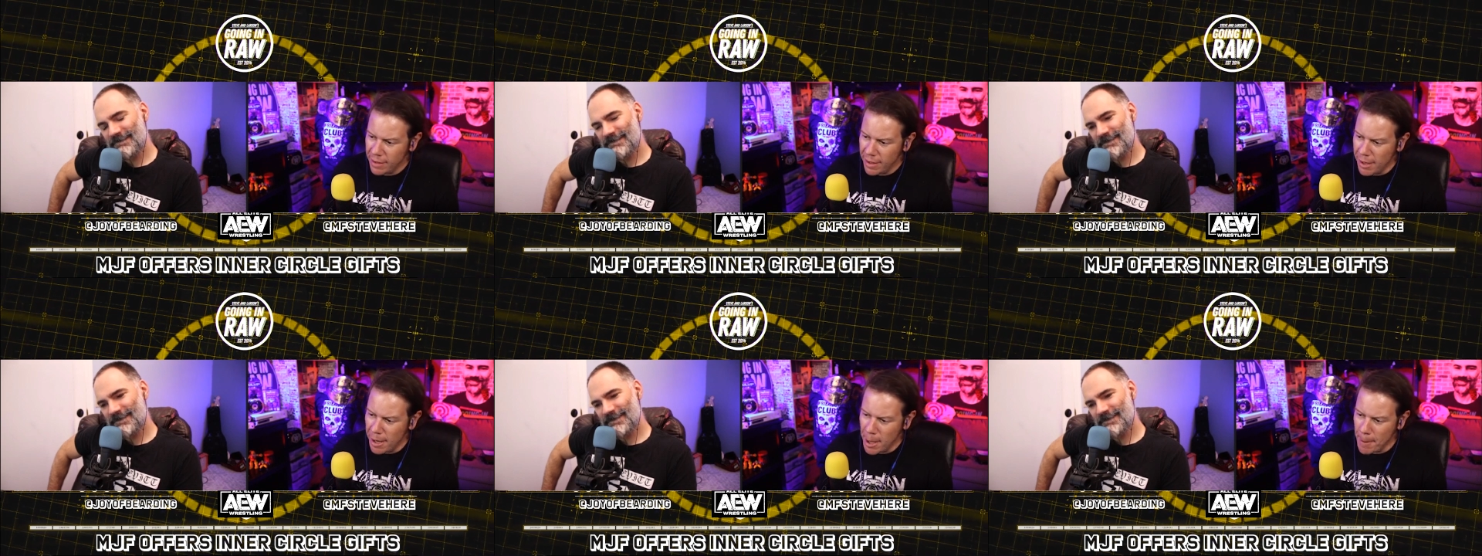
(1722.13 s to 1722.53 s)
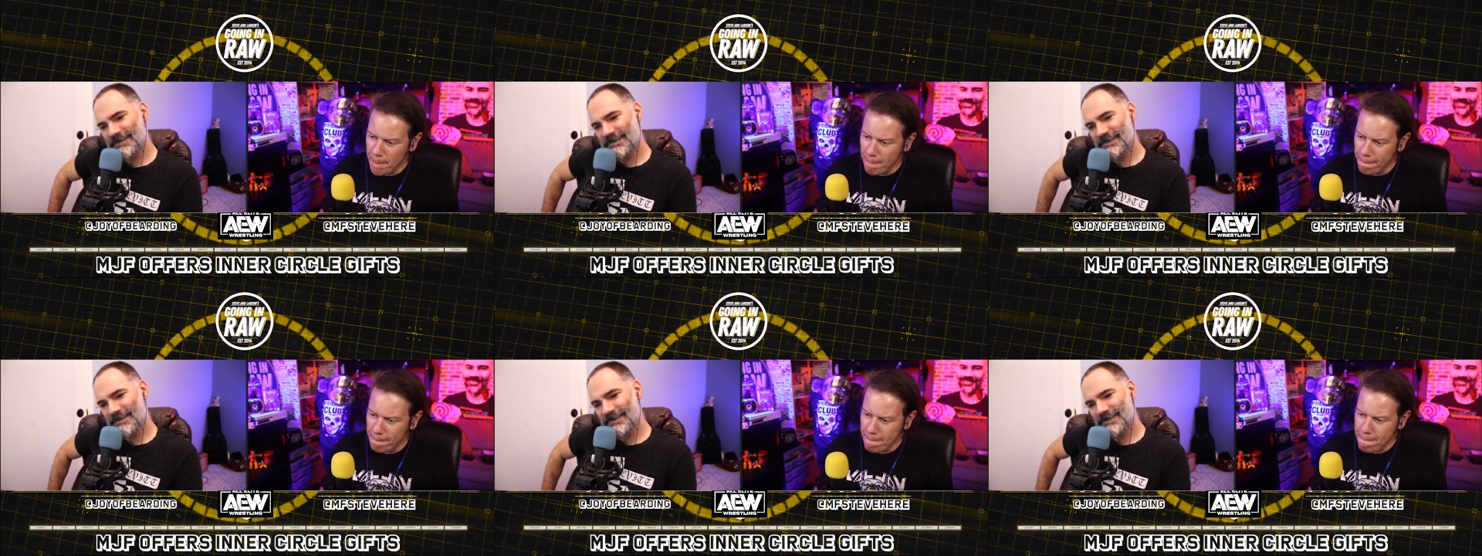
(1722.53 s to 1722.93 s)

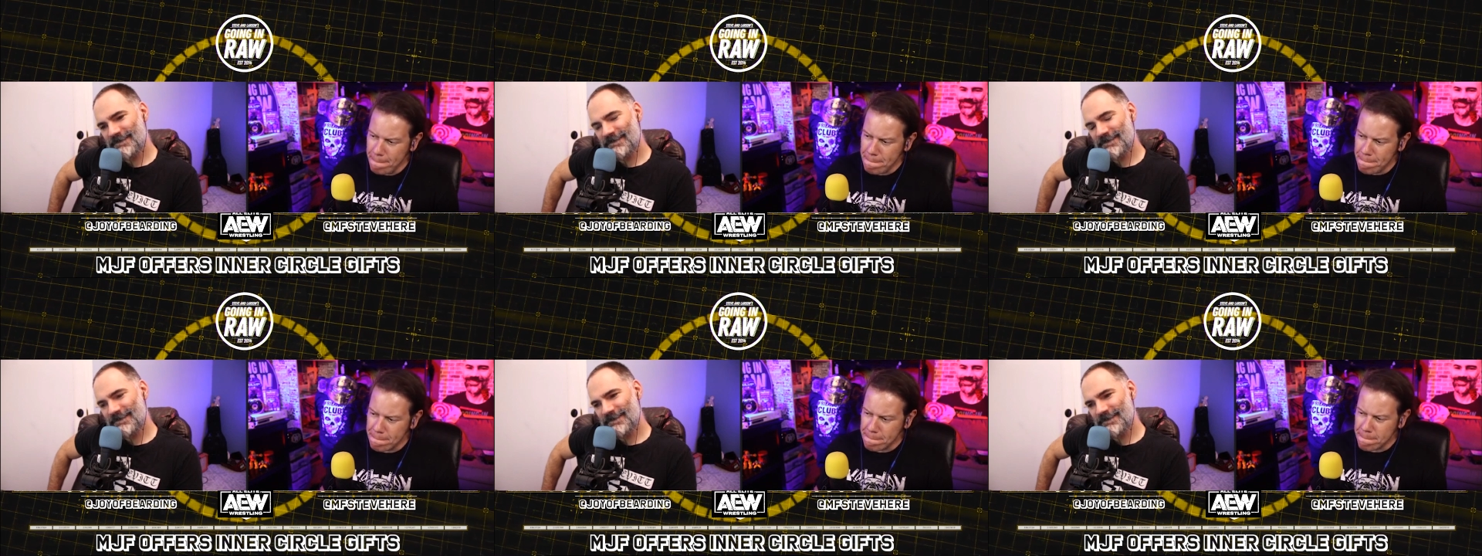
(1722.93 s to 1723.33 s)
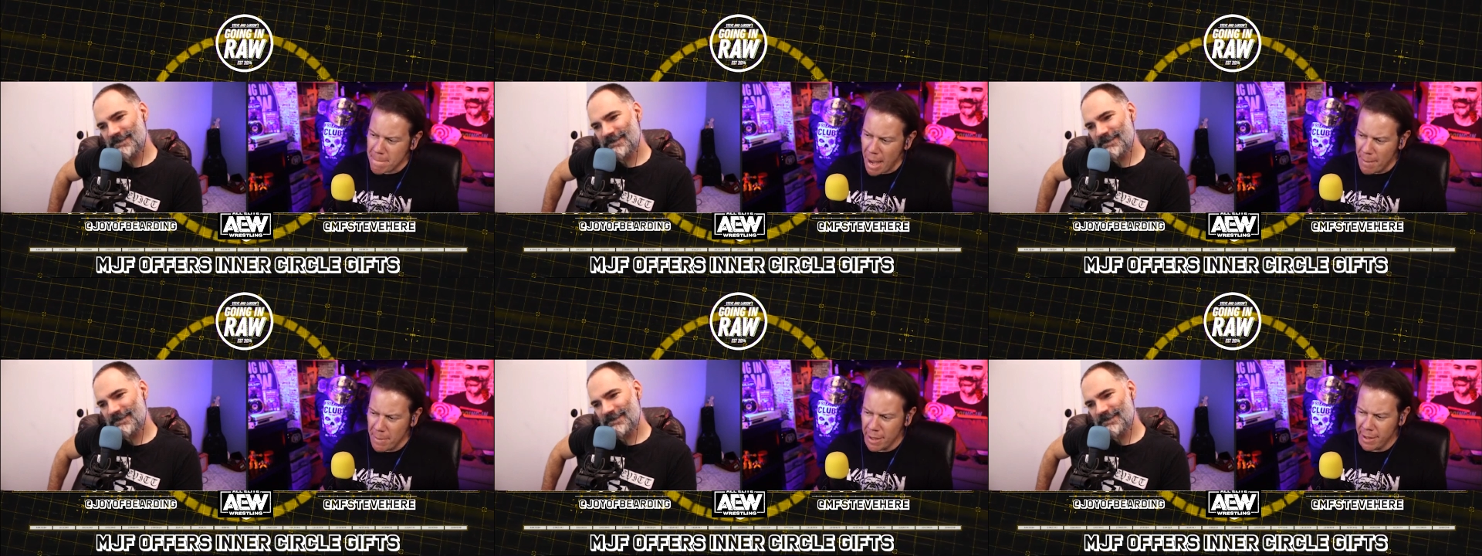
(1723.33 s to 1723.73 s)
Speaker 1: Um,
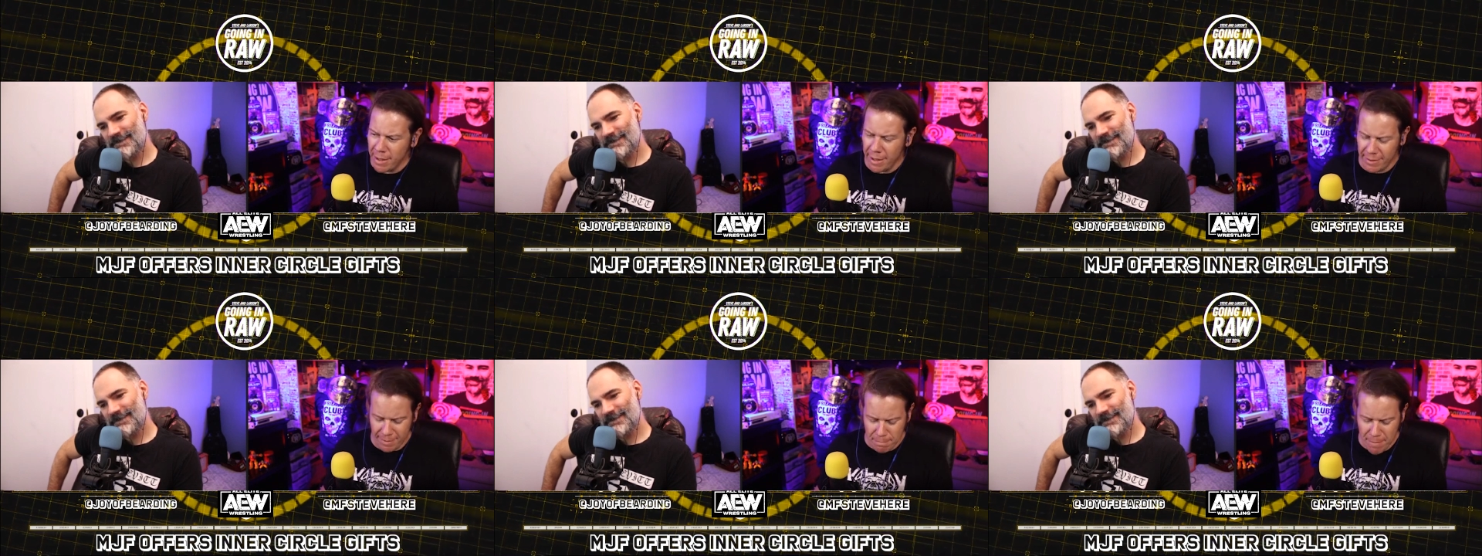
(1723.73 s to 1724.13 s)
I mean, it